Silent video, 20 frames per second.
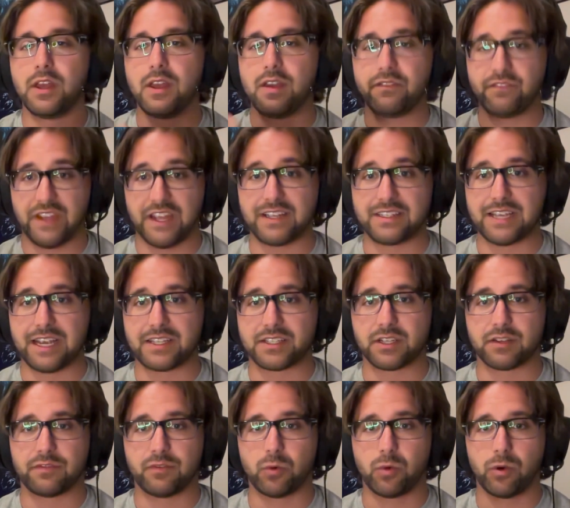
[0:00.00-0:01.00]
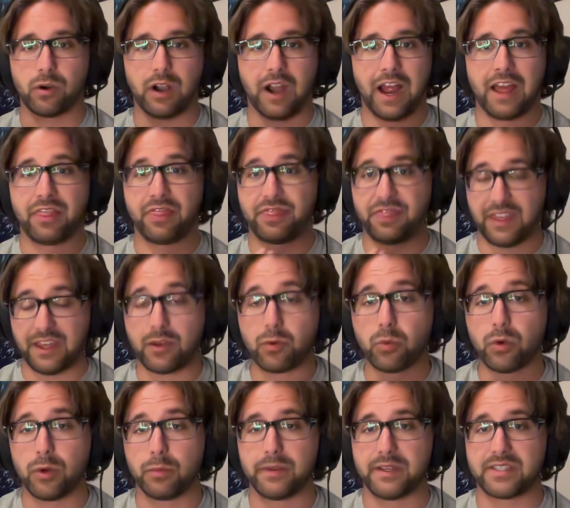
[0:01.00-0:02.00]
Fantastic Four, I think,
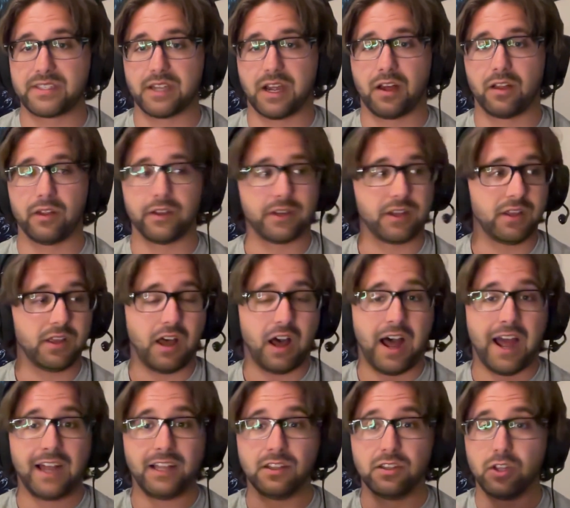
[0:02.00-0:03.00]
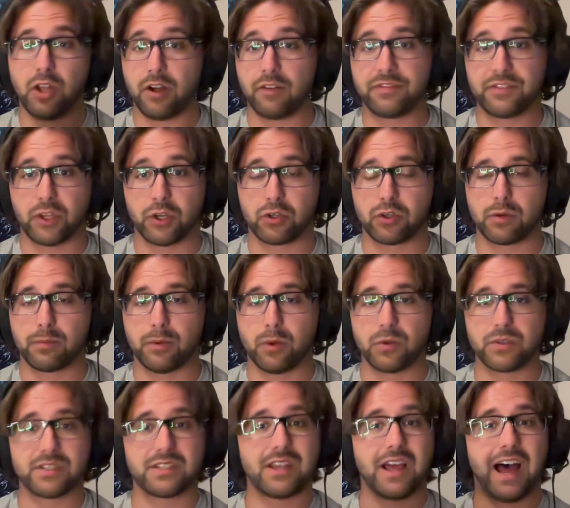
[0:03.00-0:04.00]
will be solid. I love
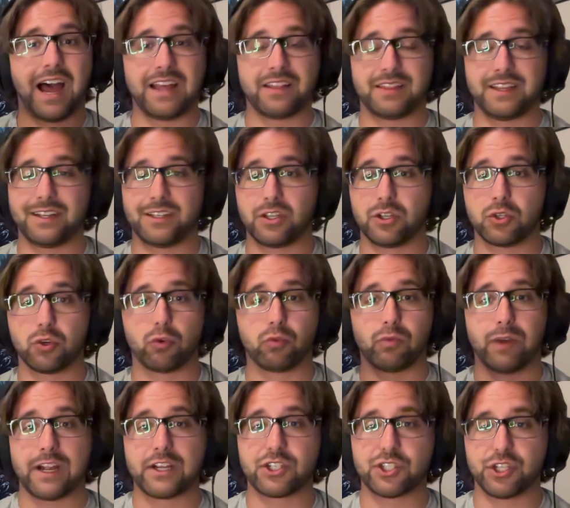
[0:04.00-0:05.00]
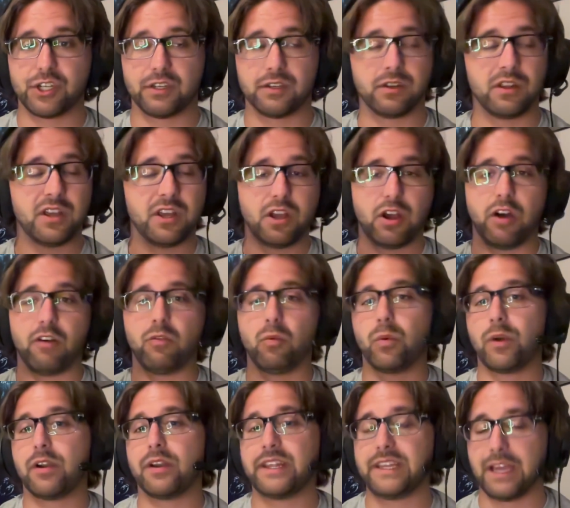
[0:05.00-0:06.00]
Thunderbolts. I think the direction of
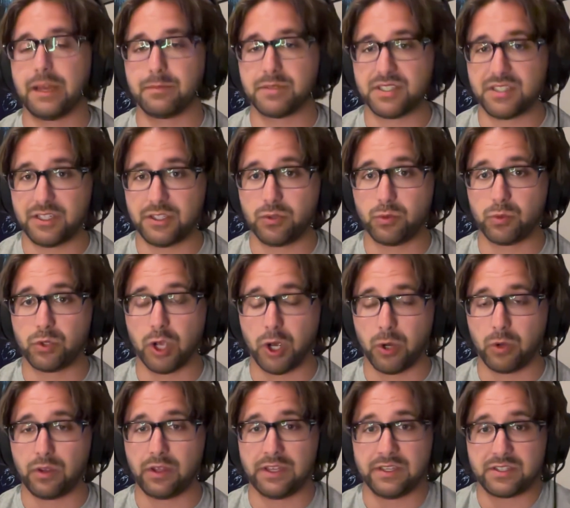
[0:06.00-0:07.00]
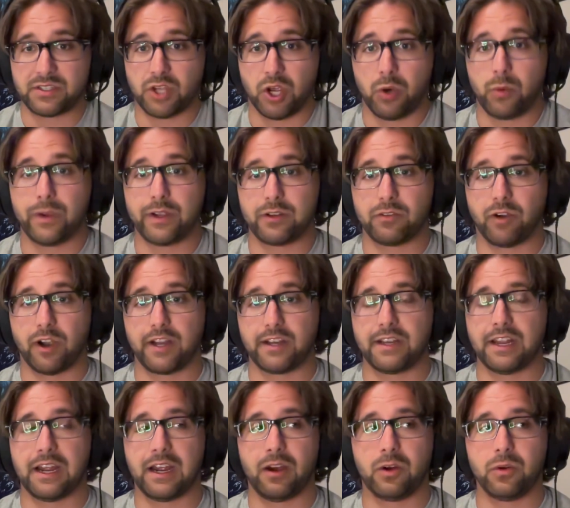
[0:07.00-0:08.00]
where the MCU is going right
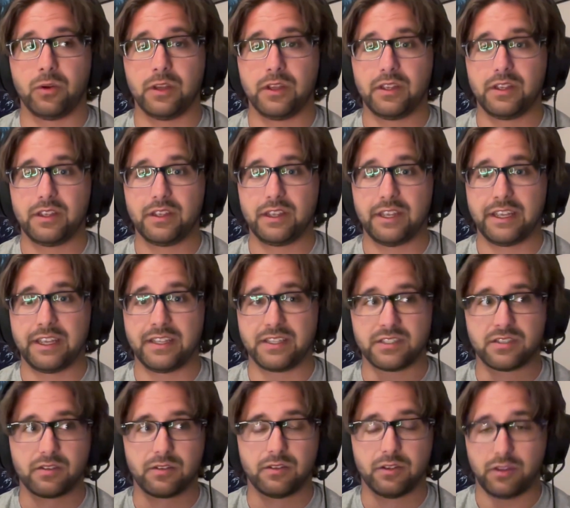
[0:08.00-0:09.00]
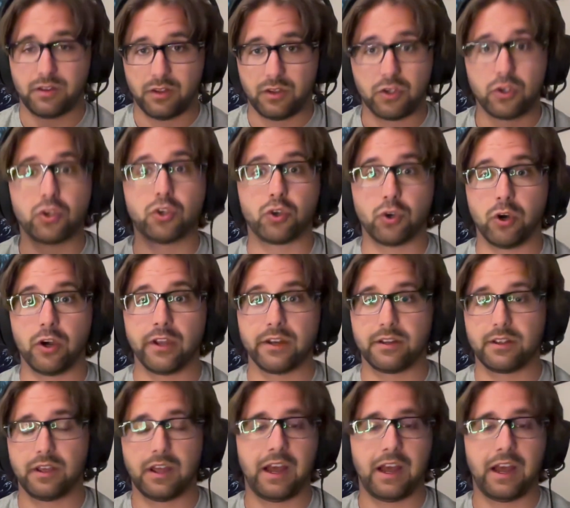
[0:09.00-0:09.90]
now is good.